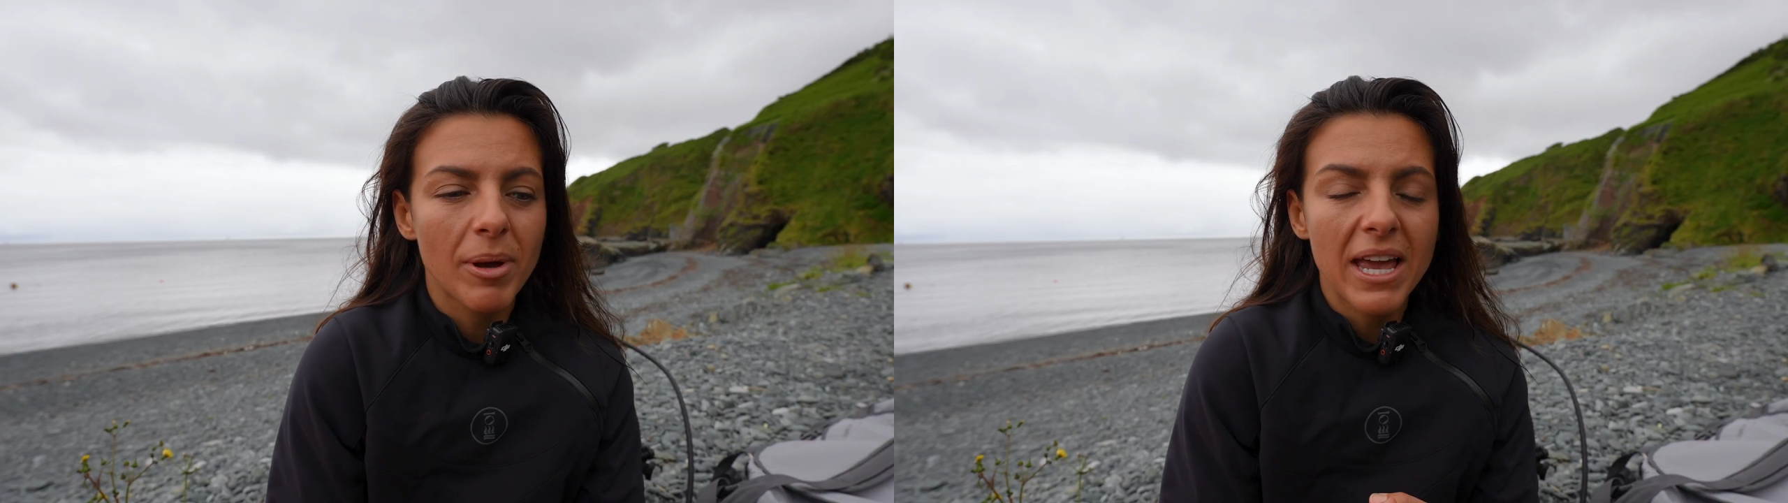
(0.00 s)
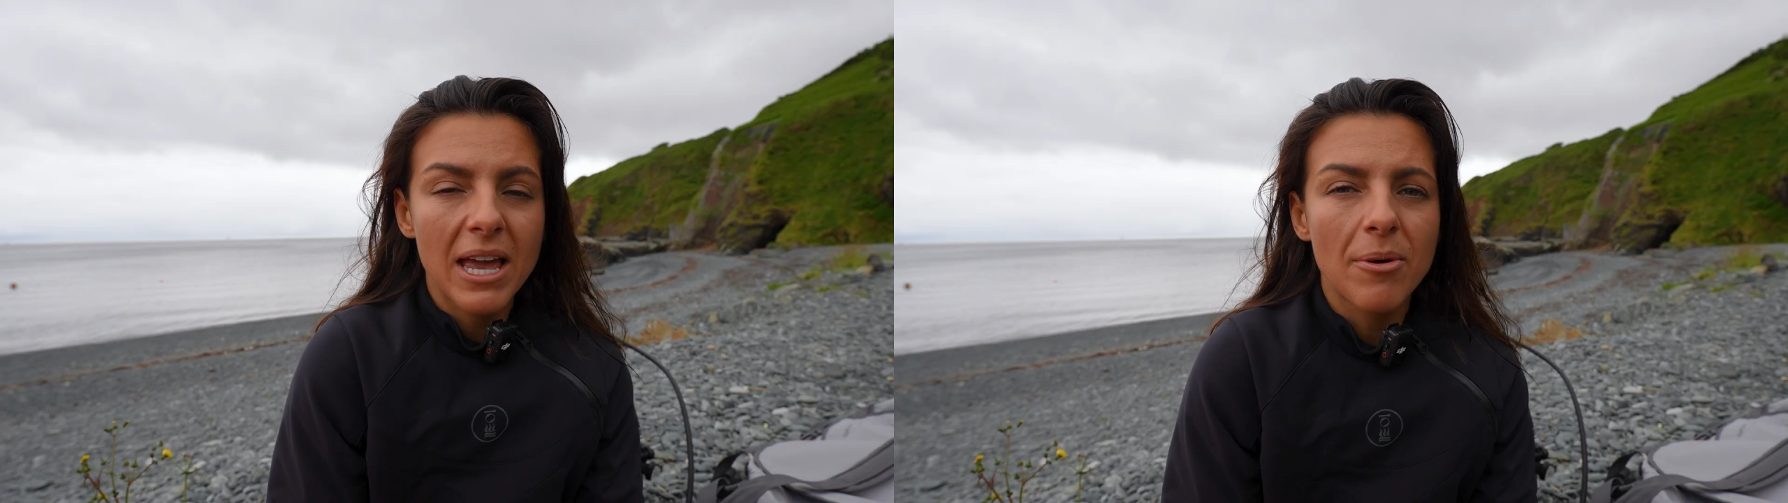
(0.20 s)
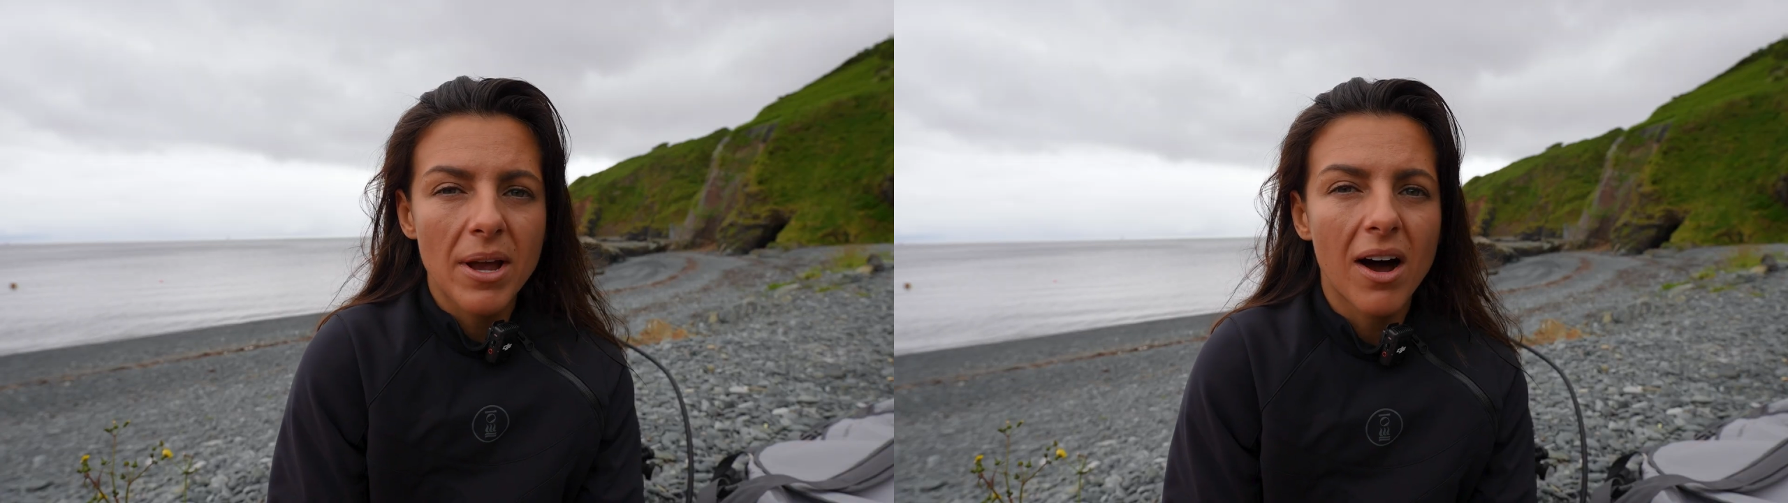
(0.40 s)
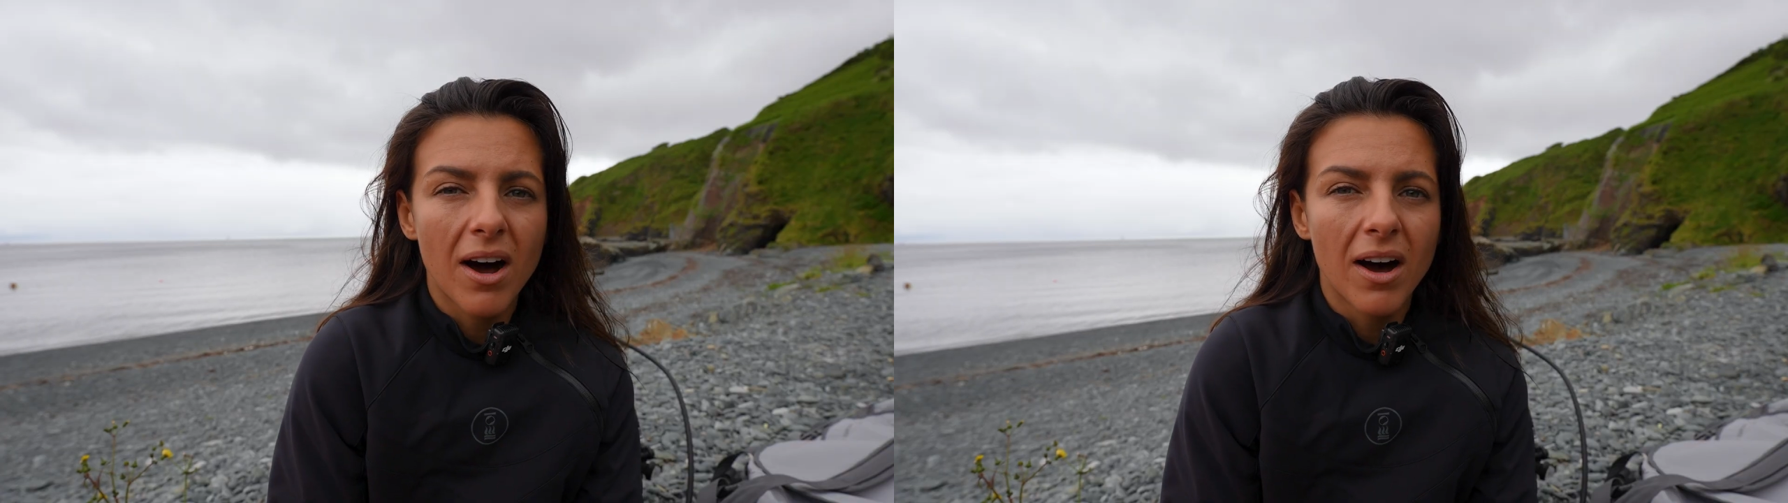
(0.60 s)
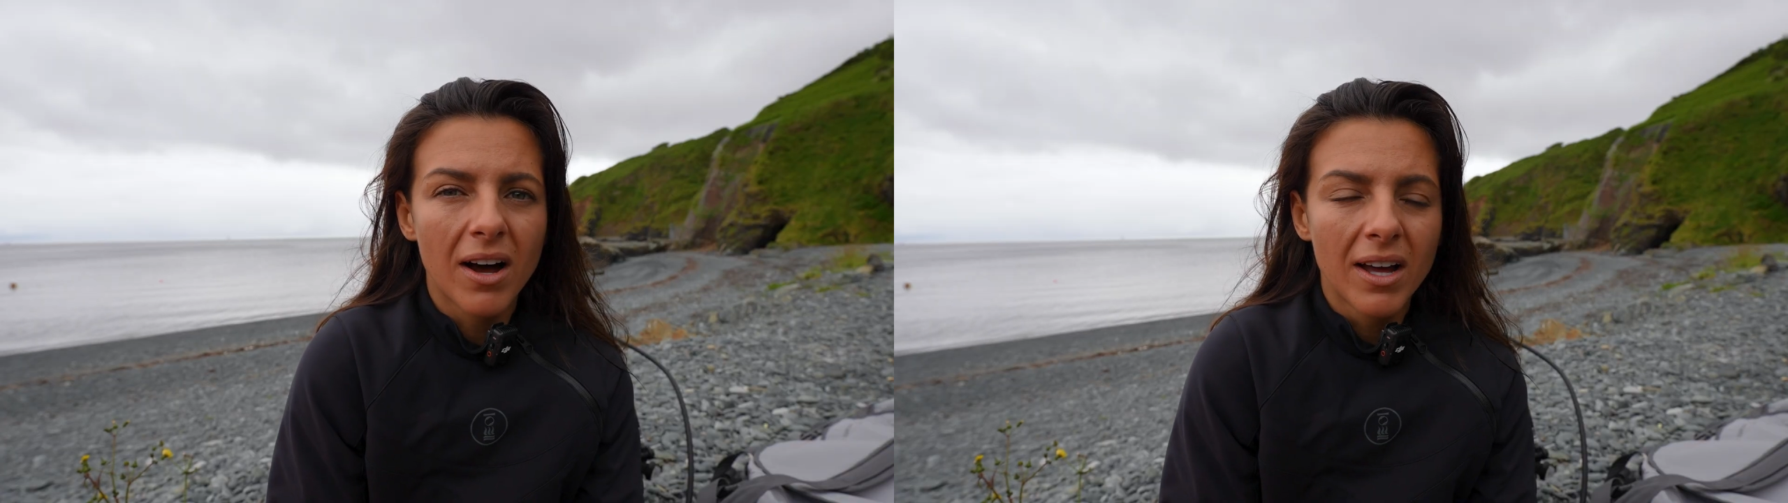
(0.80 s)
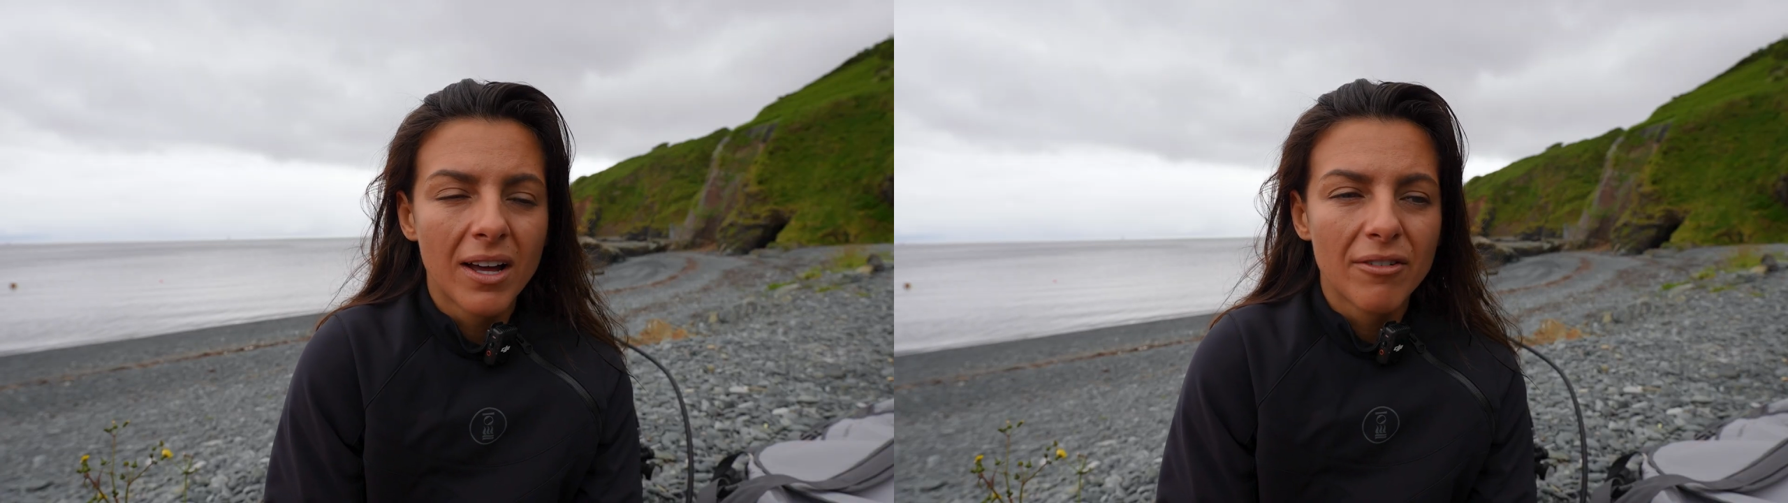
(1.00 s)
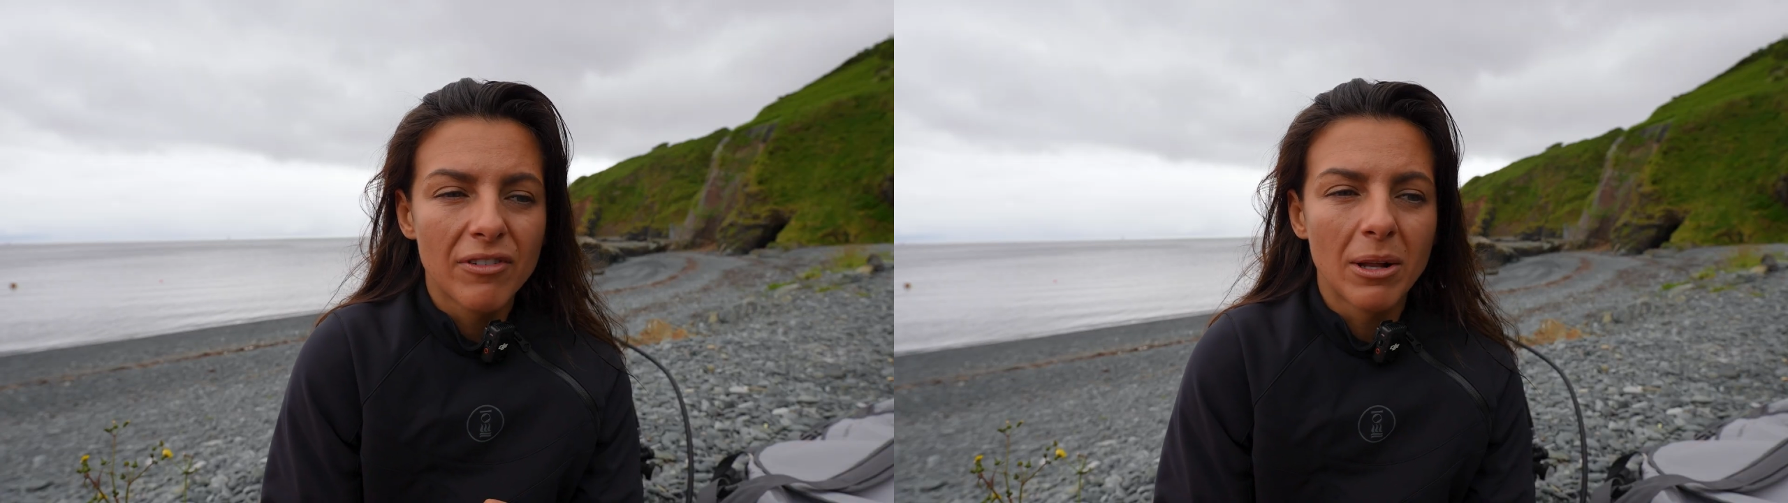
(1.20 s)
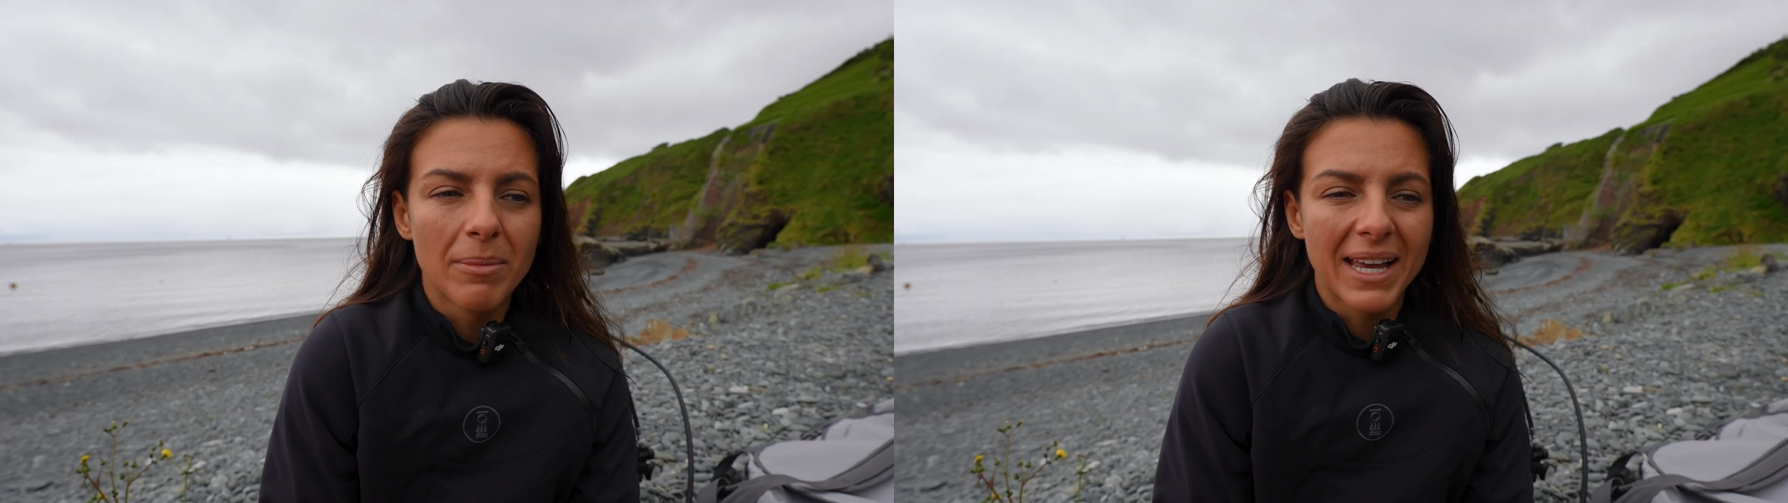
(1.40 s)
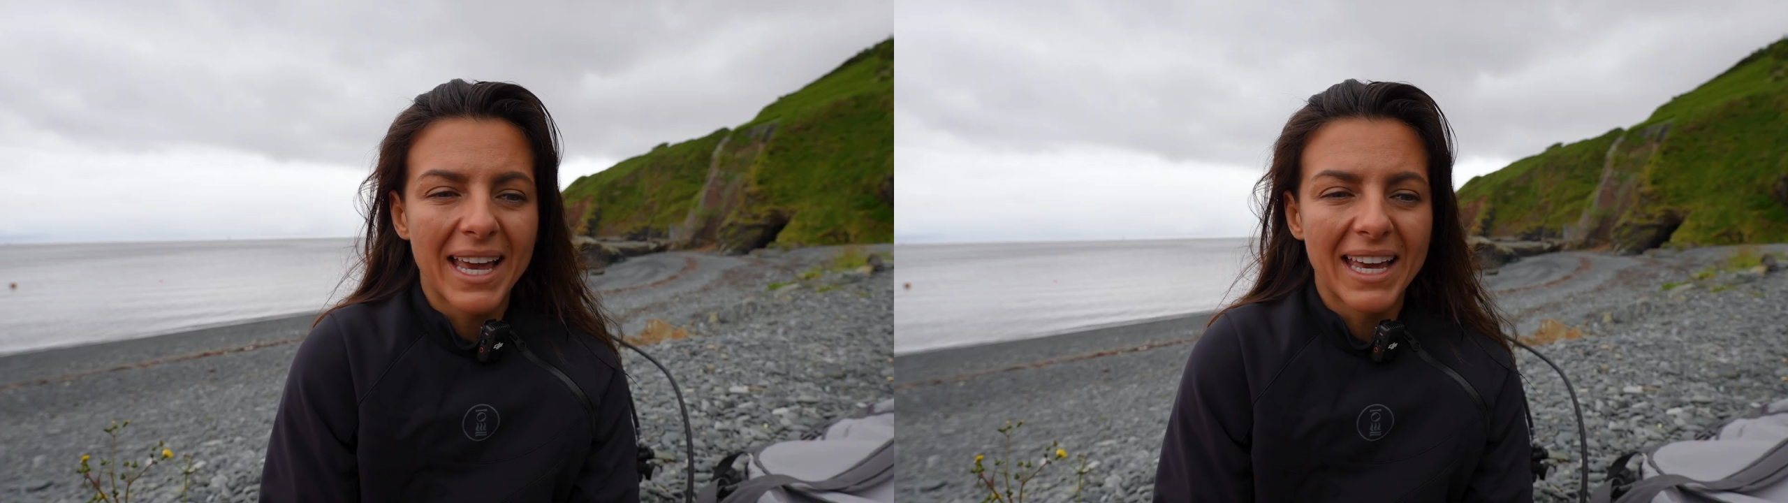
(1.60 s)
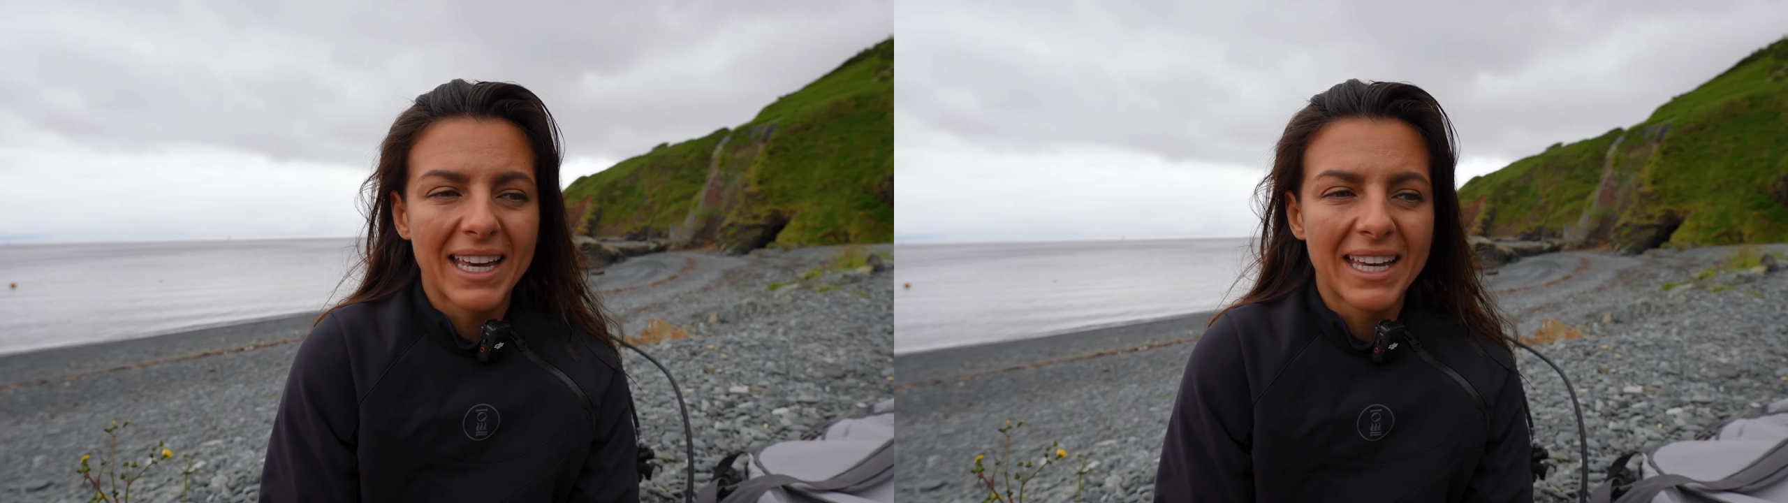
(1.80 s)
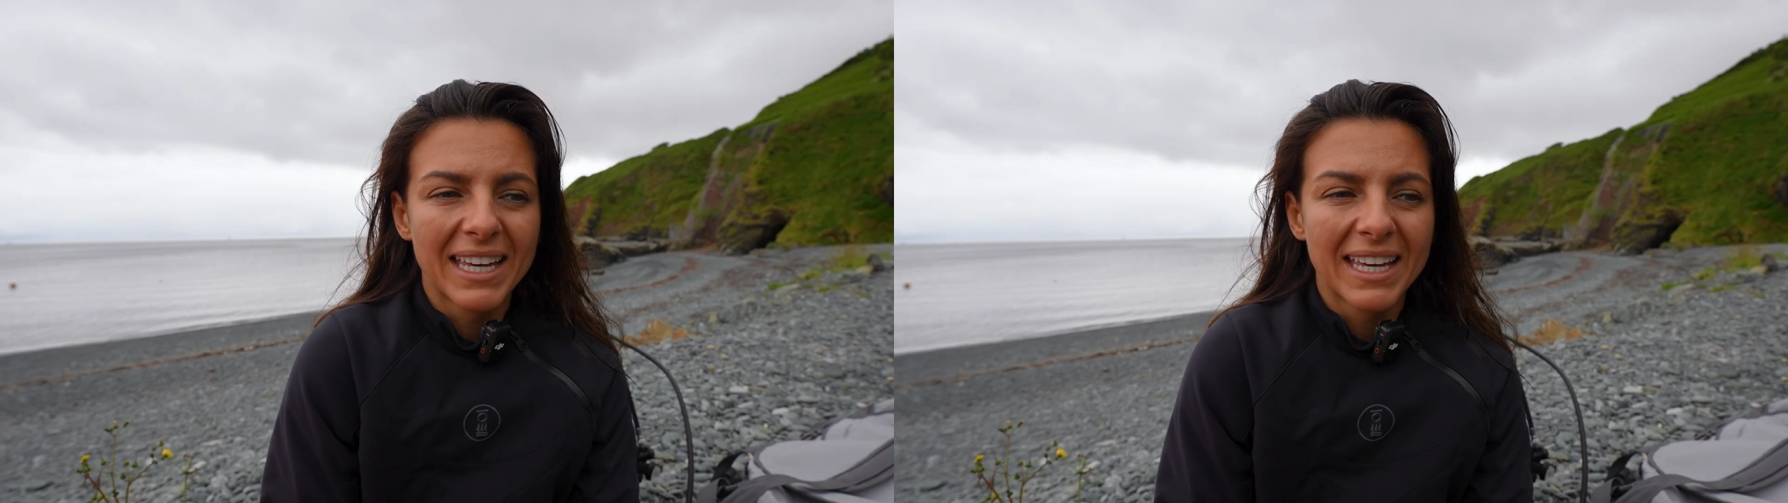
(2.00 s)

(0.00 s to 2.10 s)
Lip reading: but here we are filming it